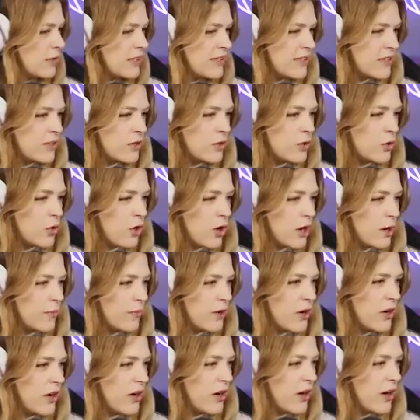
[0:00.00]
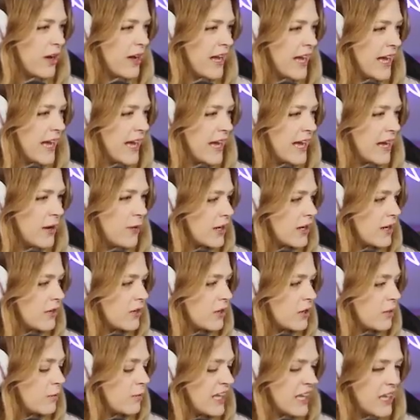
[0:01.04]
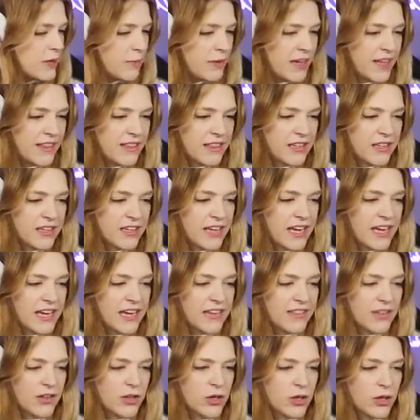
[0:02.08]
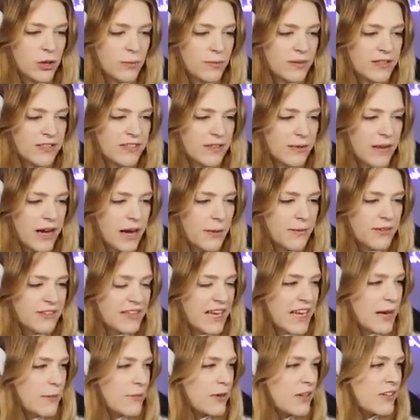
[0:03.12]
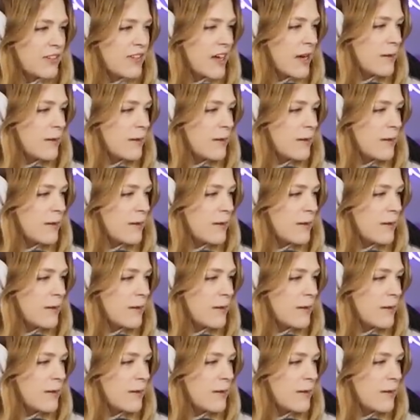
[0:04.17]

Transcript: Ooh, it's a normal. Okay, why don't you incubate the egg in the coop and see what happens? Amber is